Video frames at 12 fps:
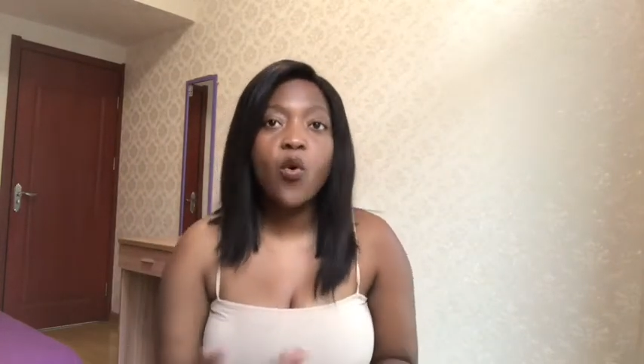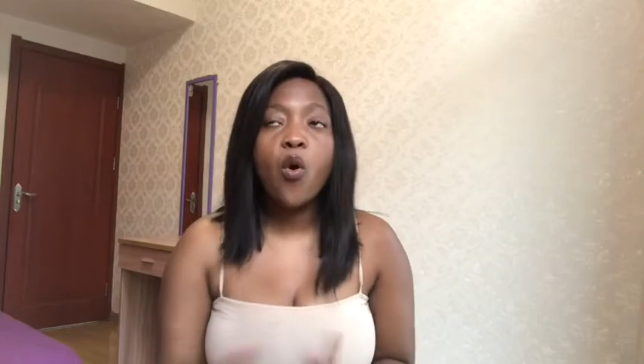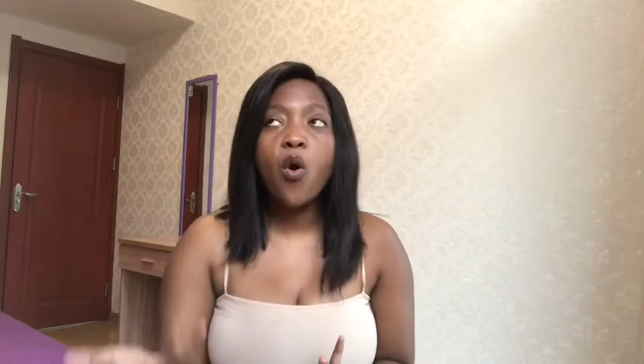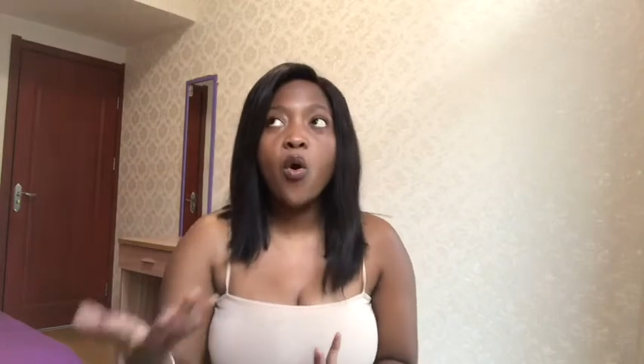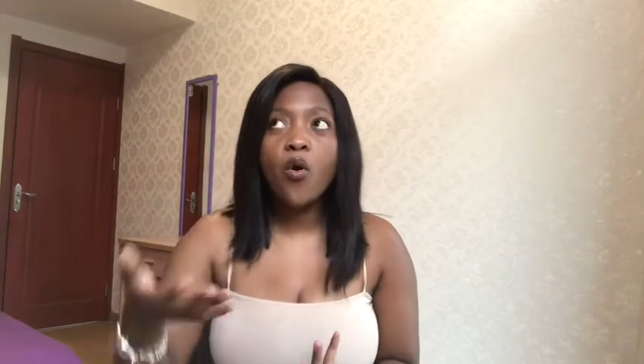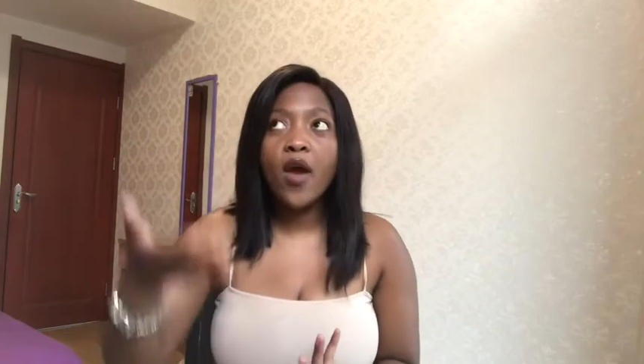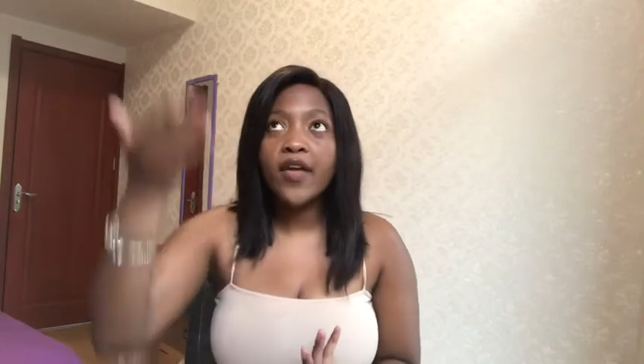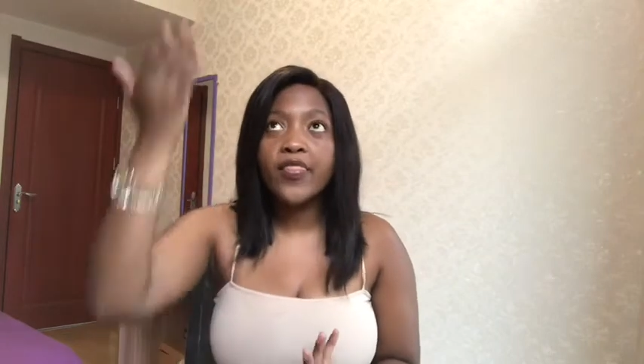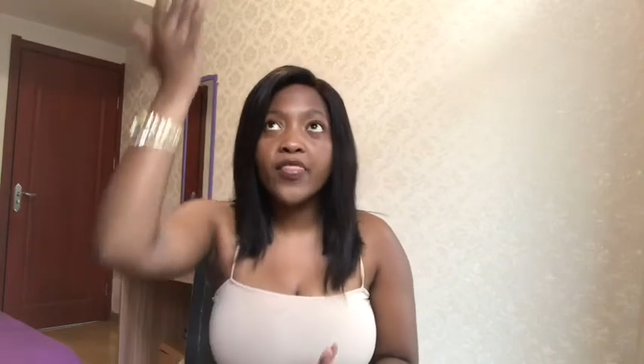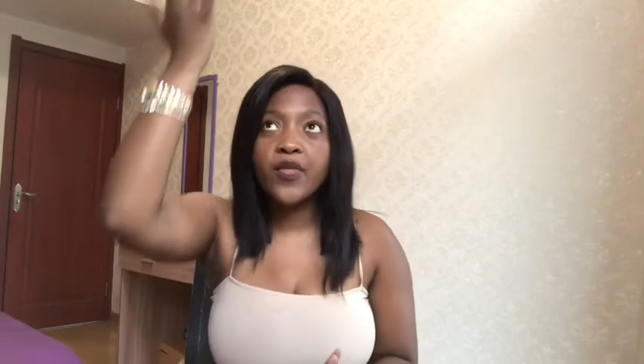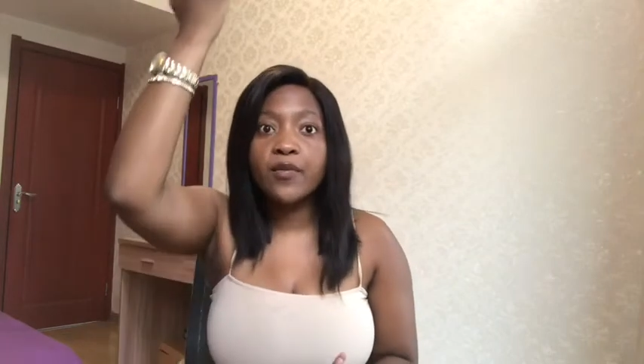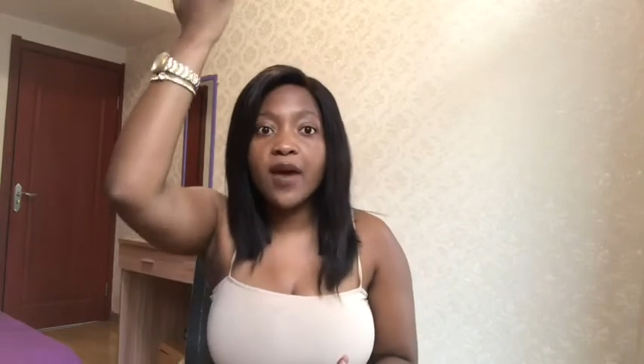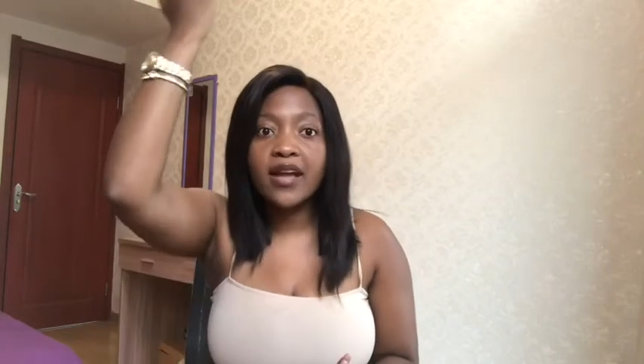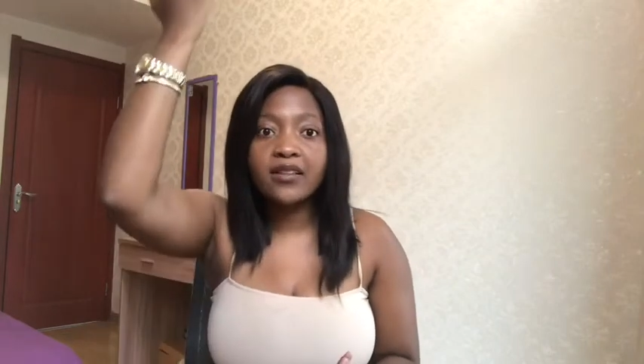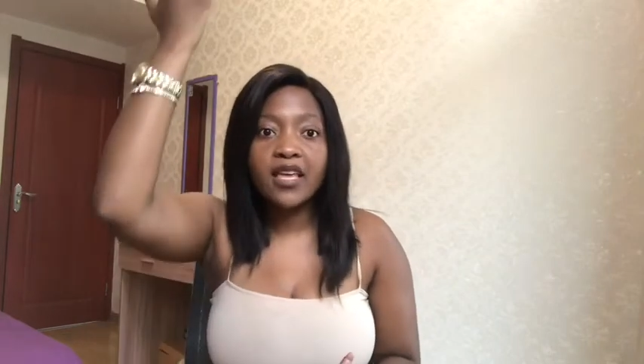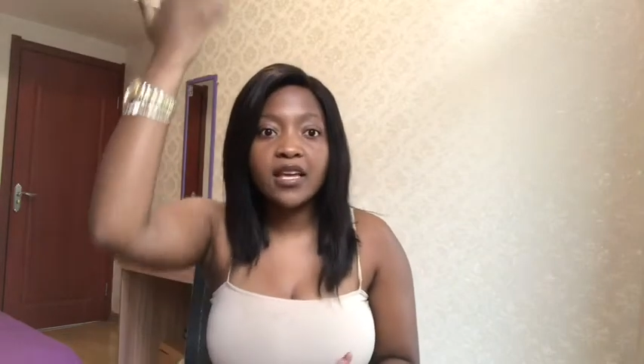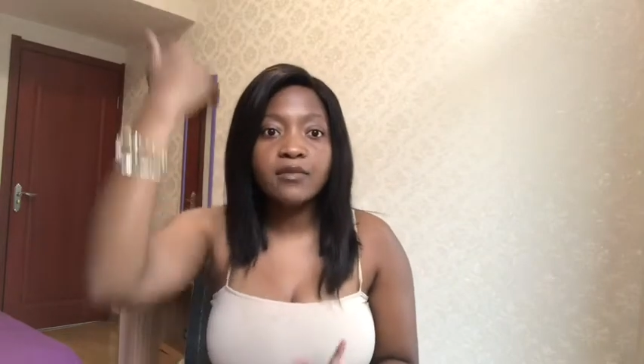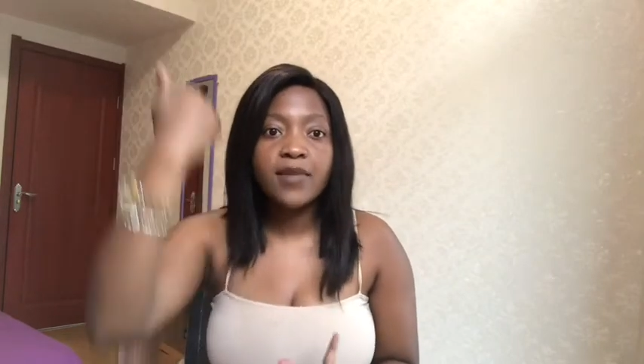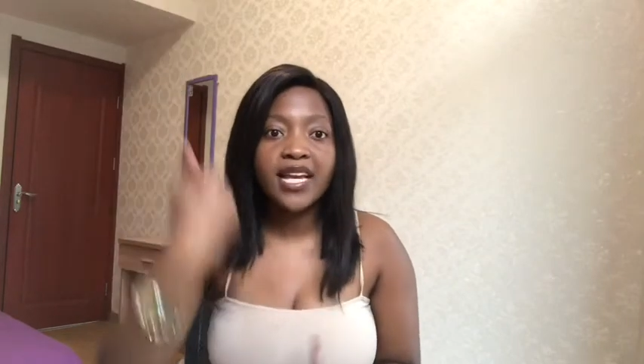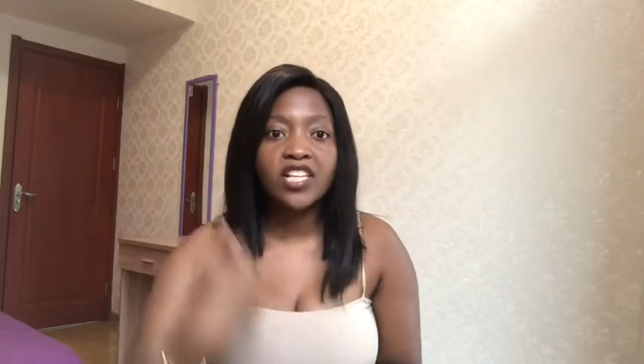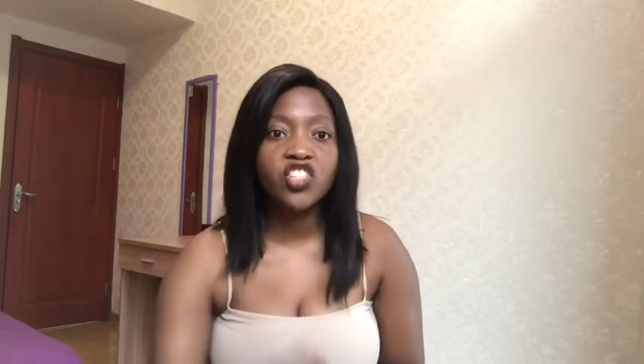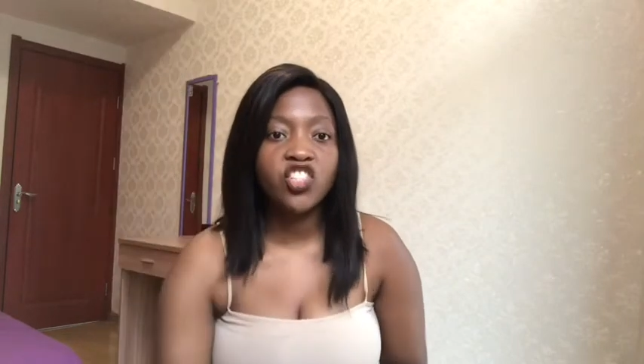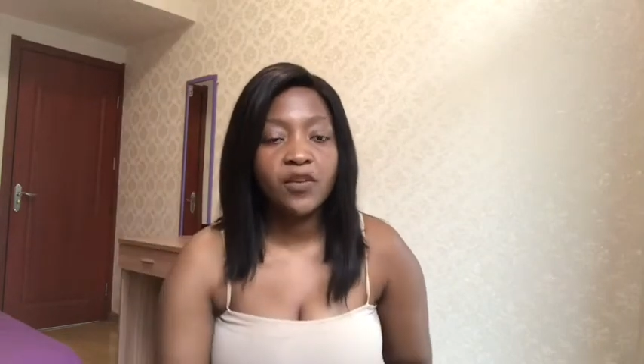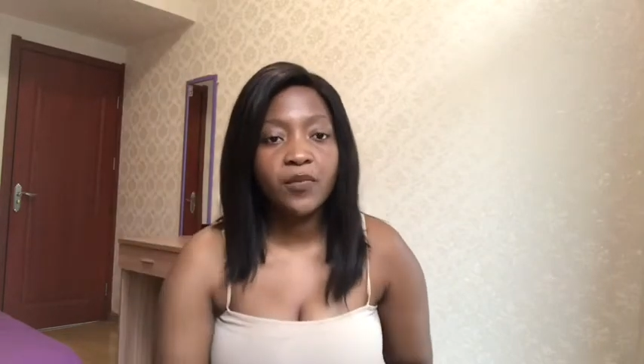or at that
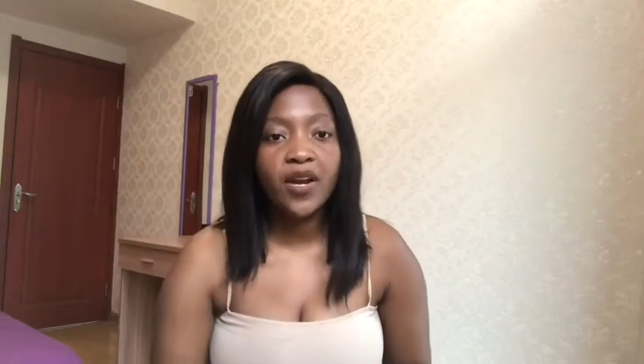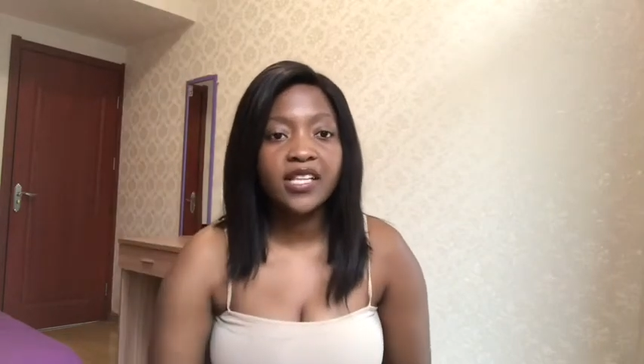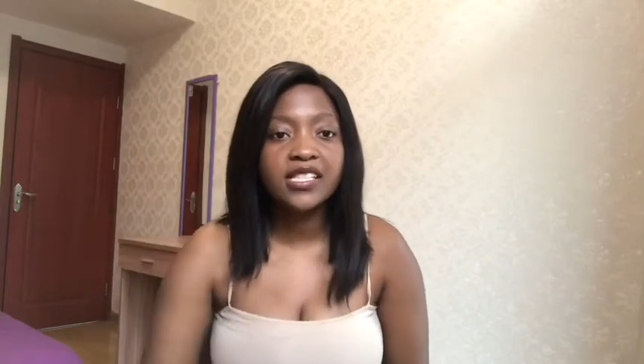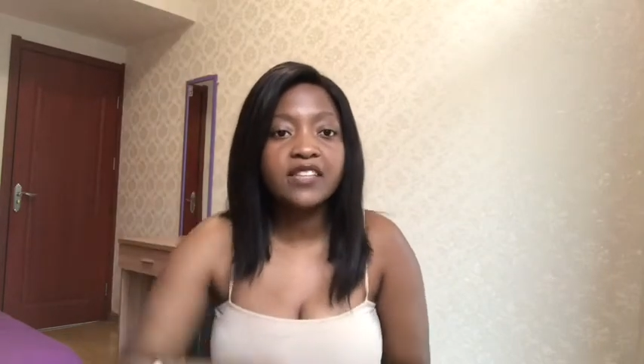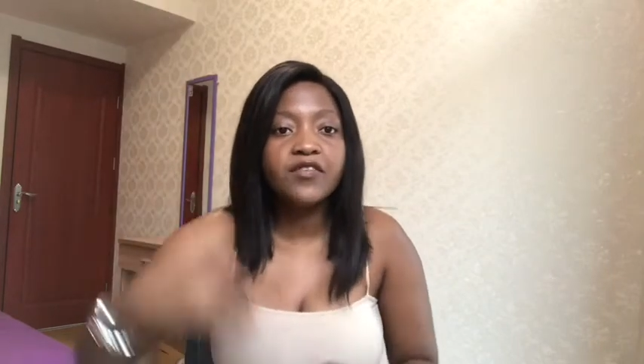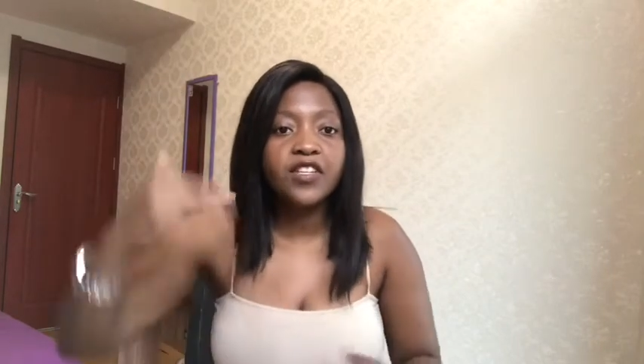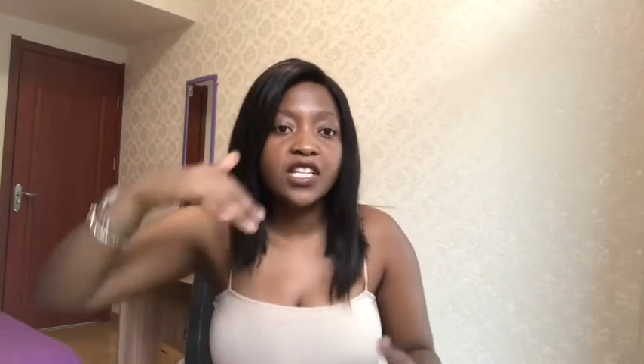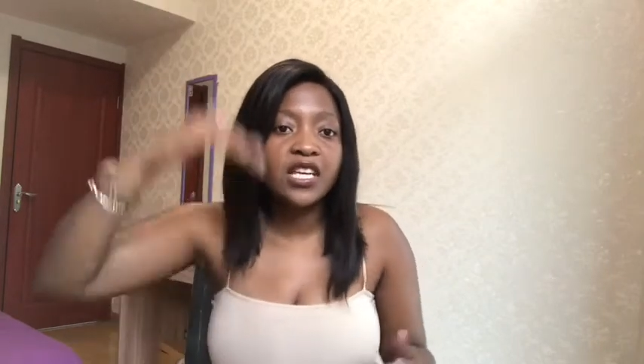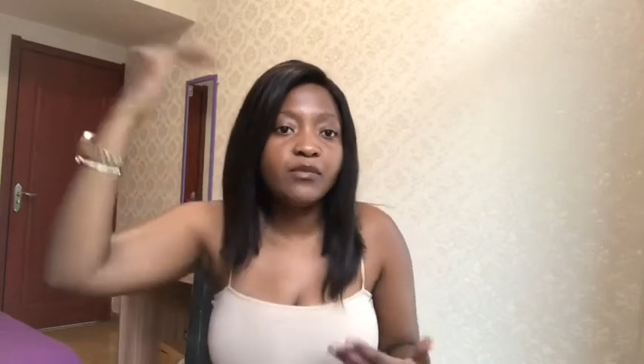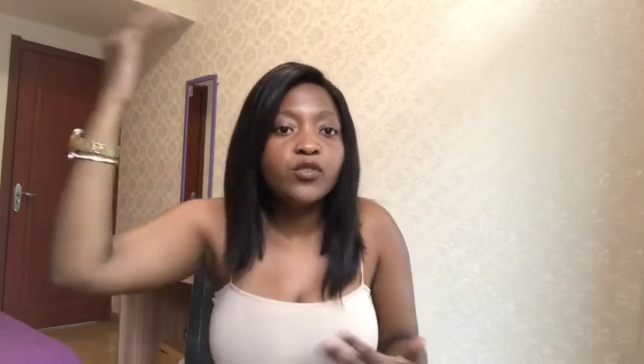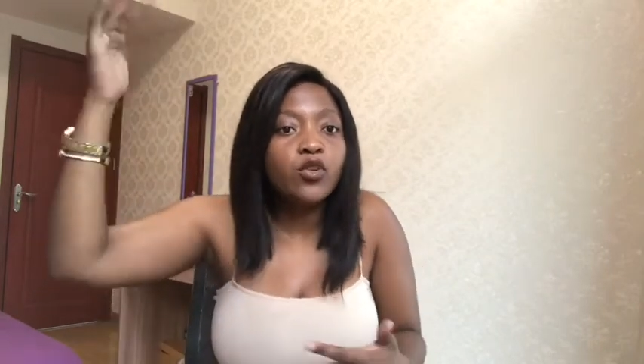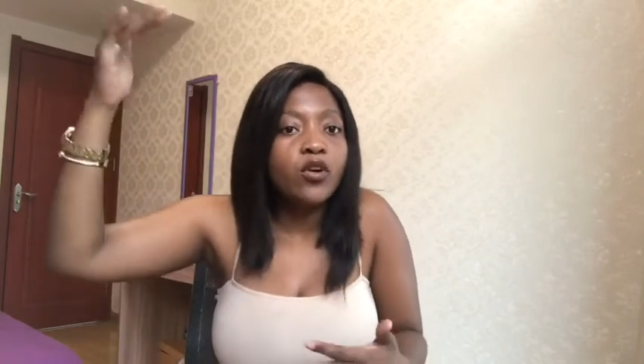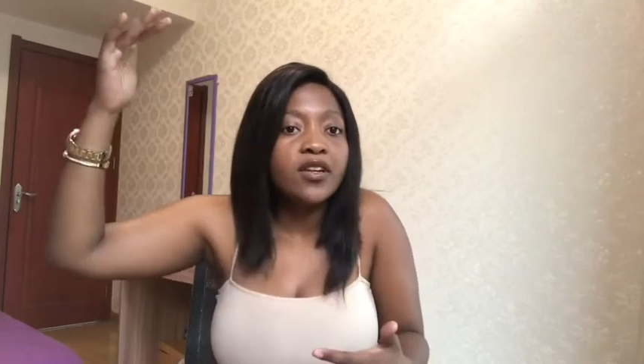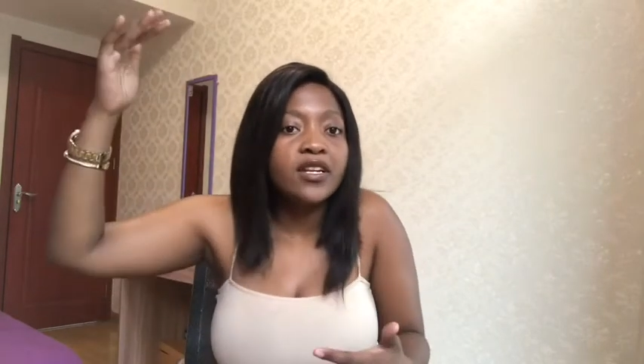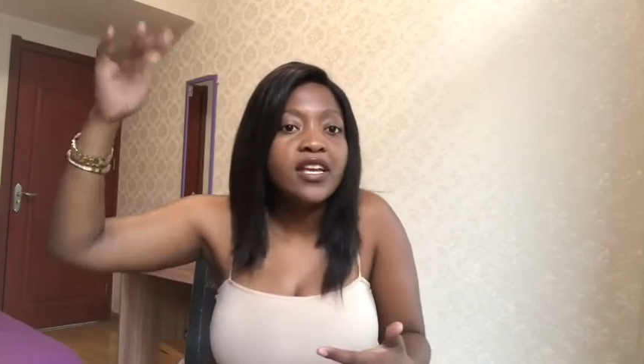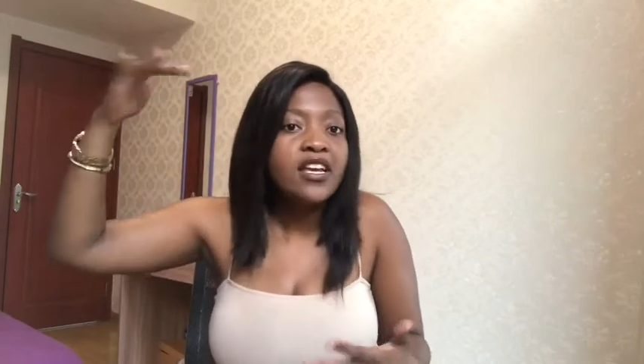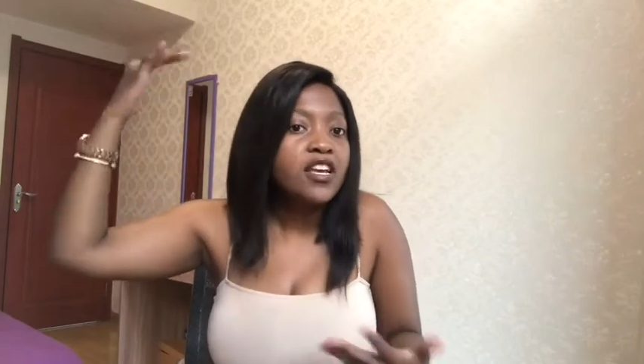market share price if it keeps on